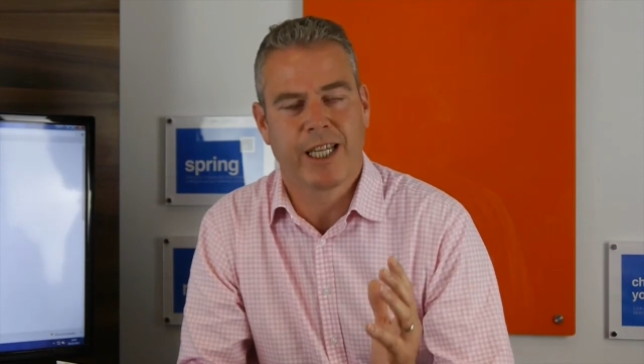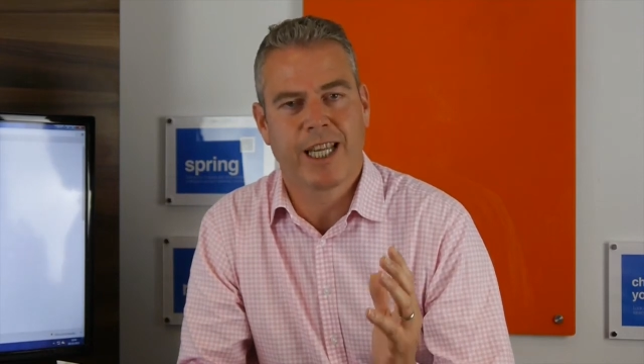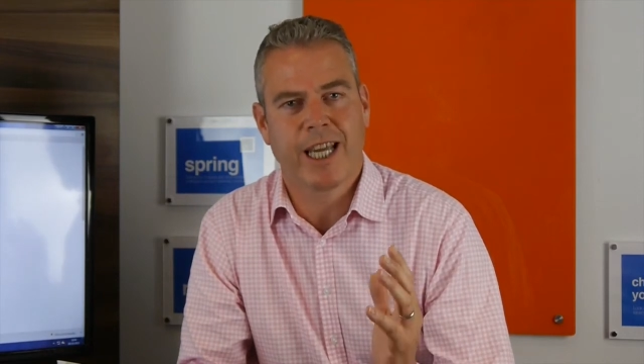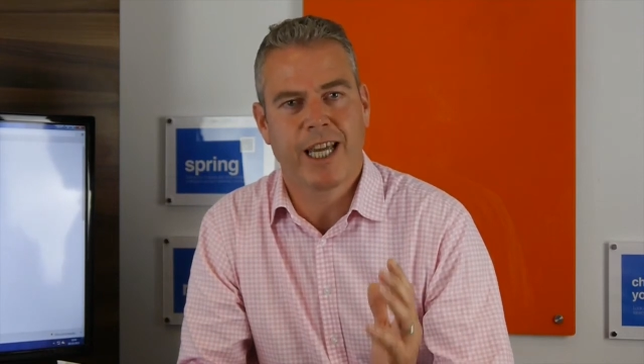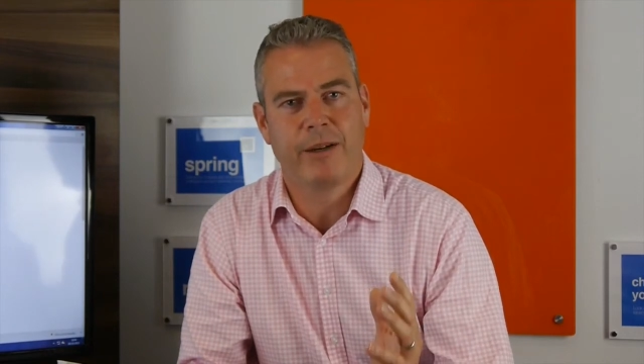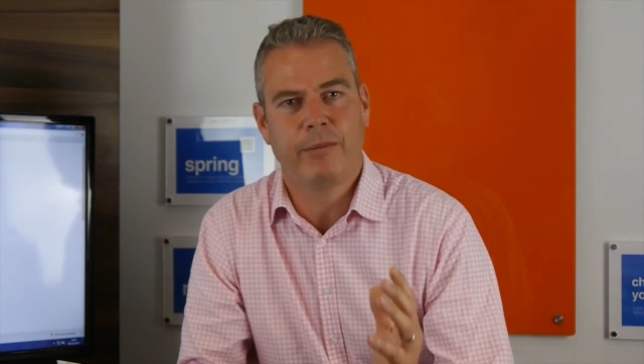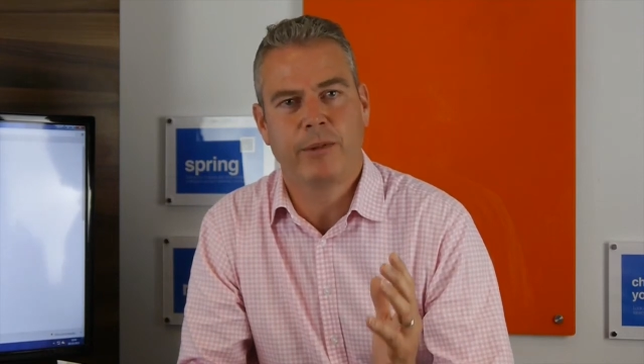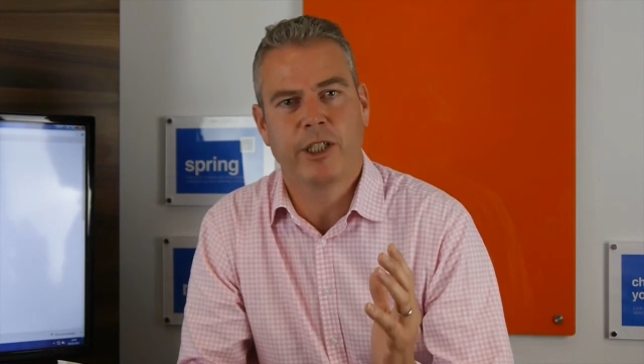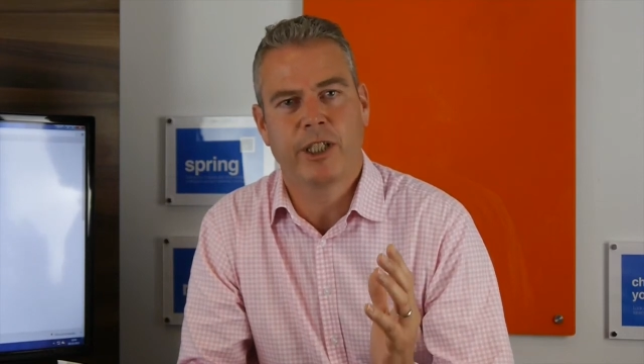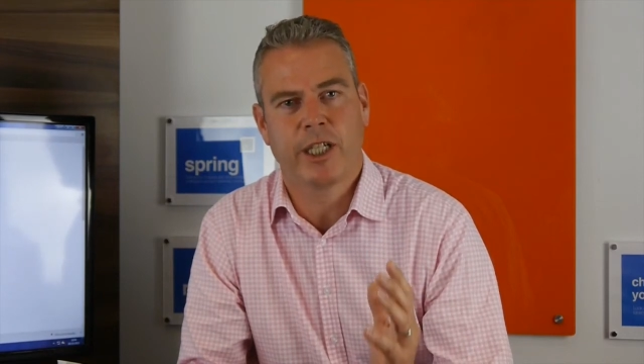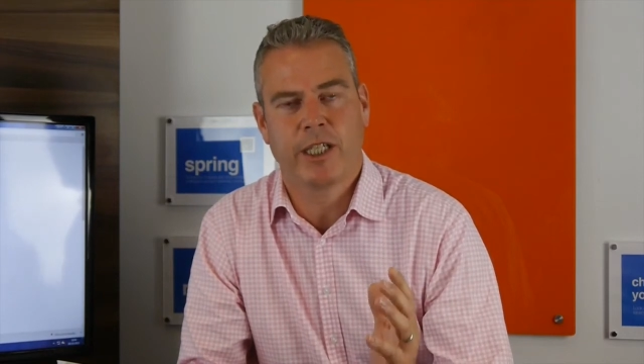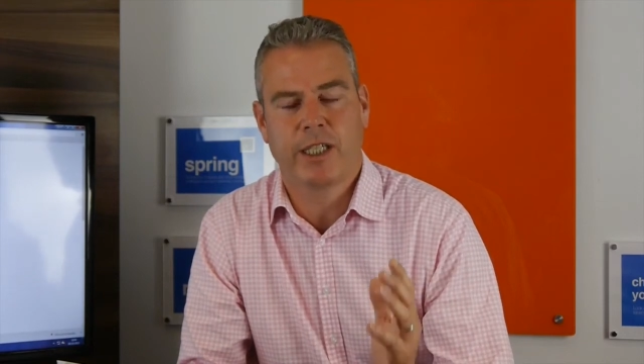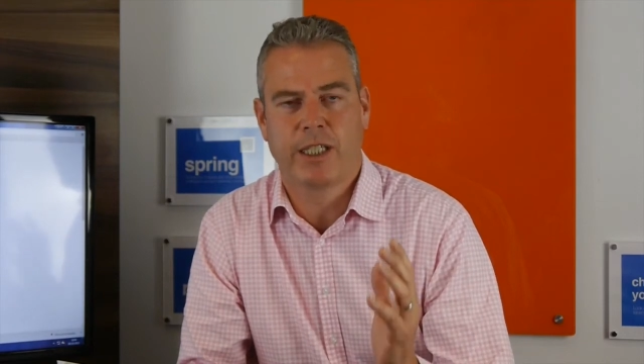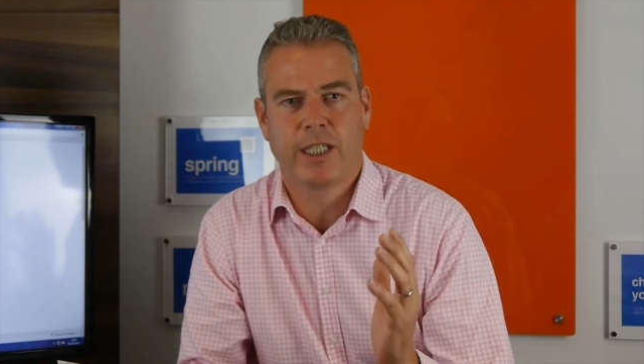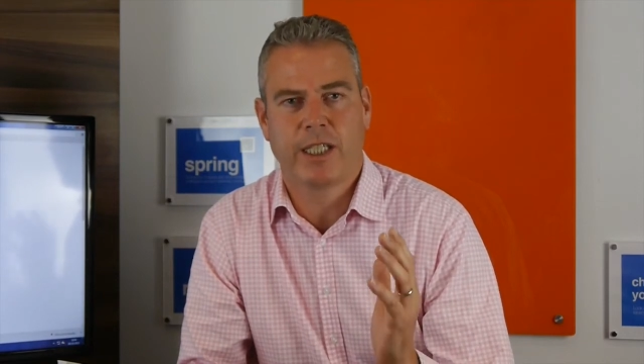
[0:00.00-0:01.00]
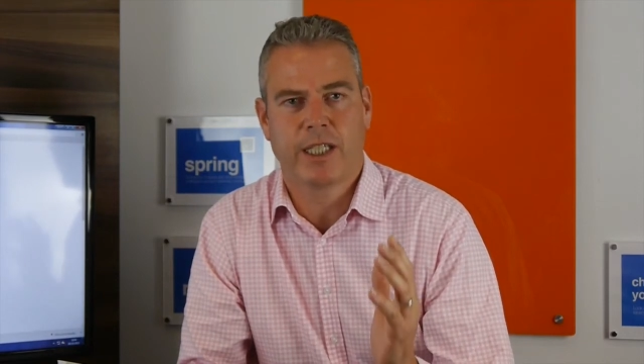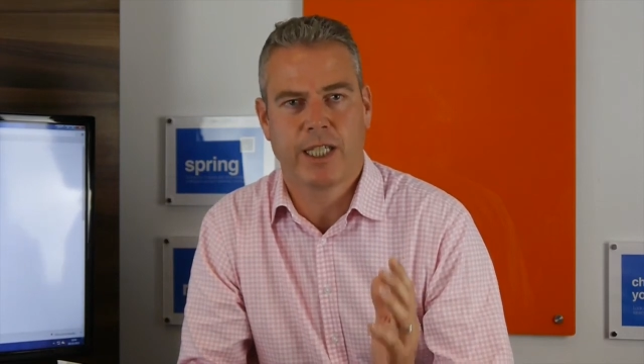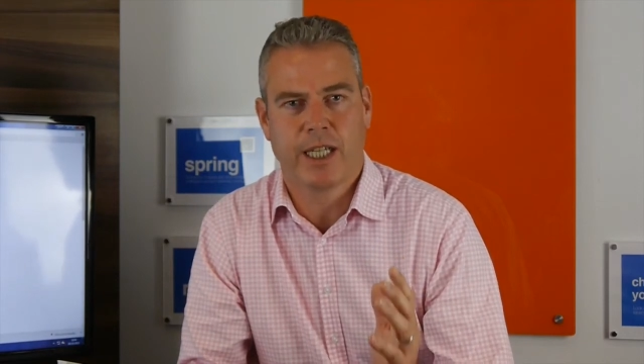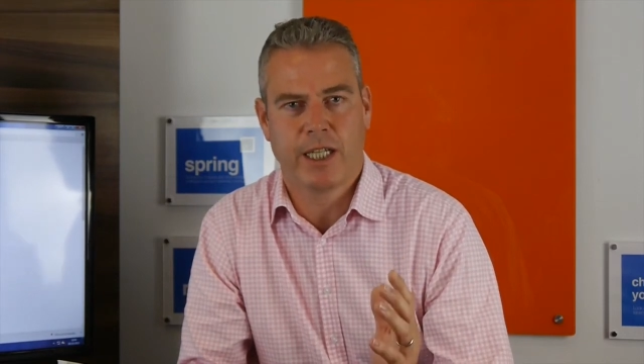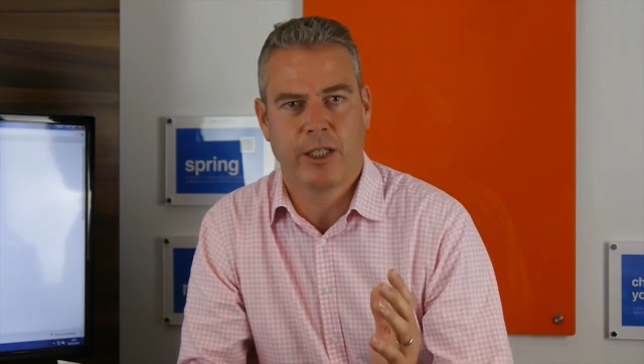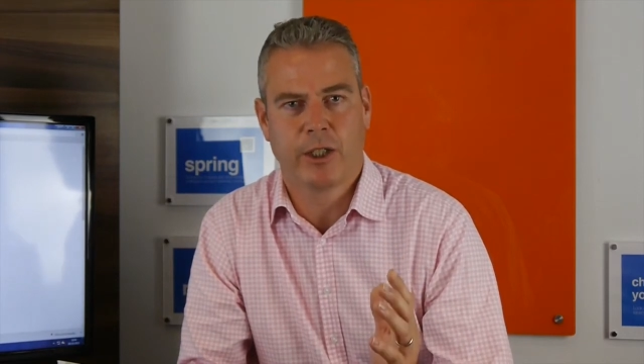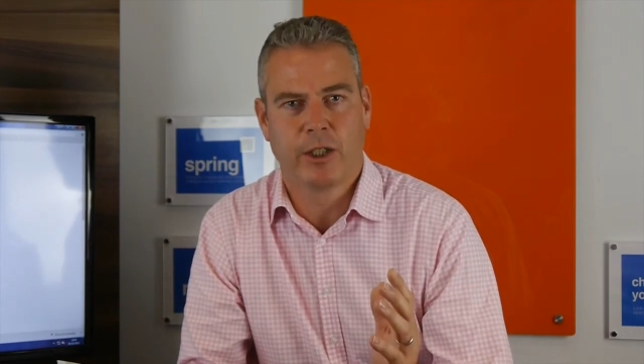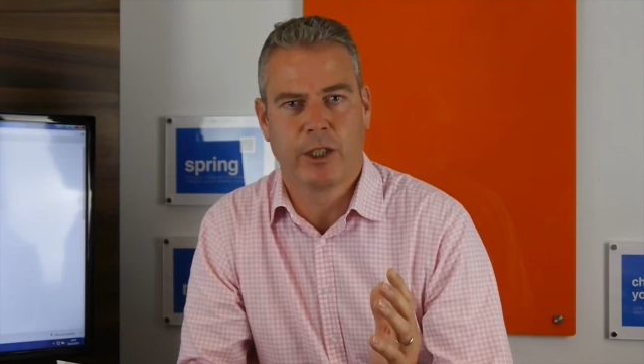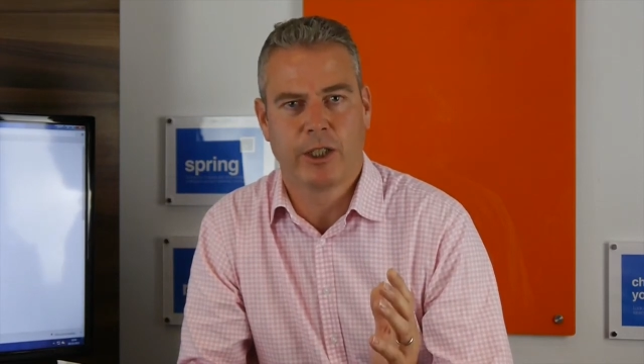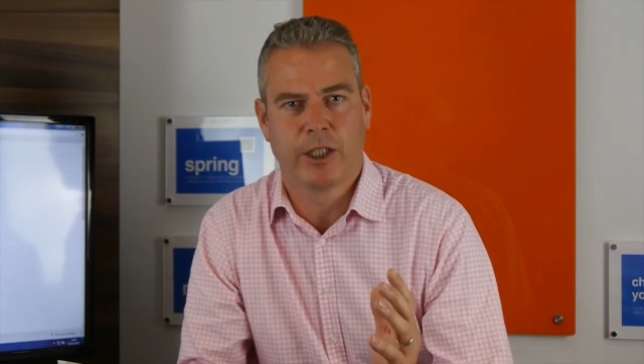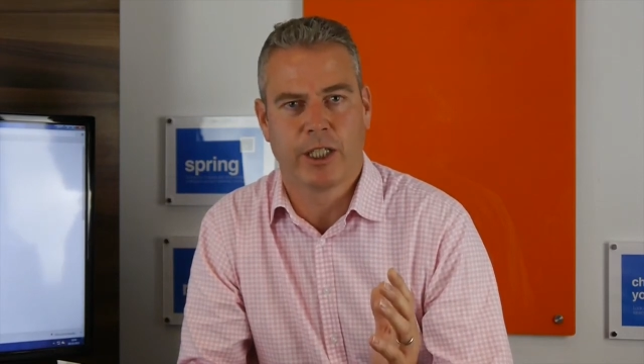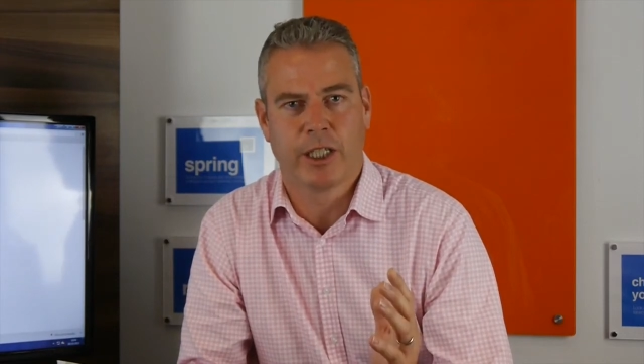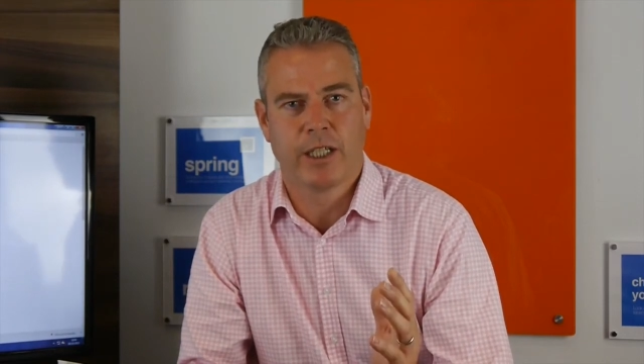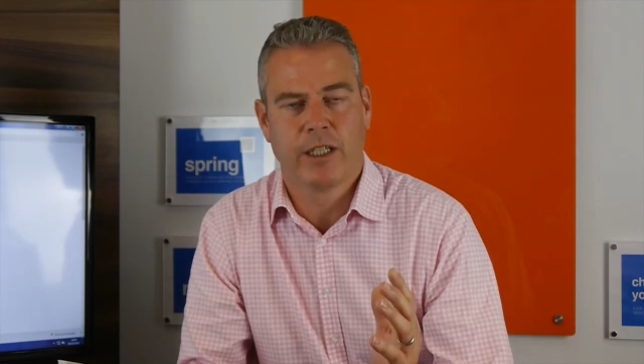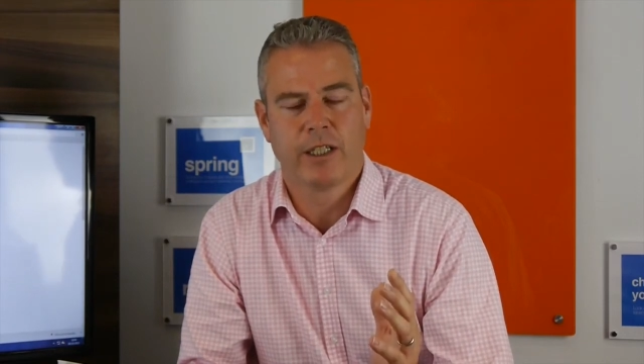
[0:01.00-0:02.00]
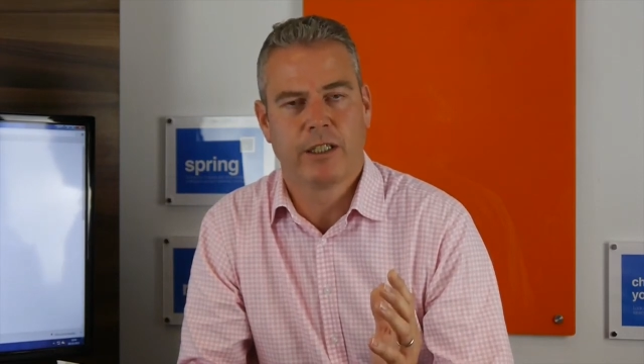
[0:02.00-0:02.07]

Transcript: game-changing technology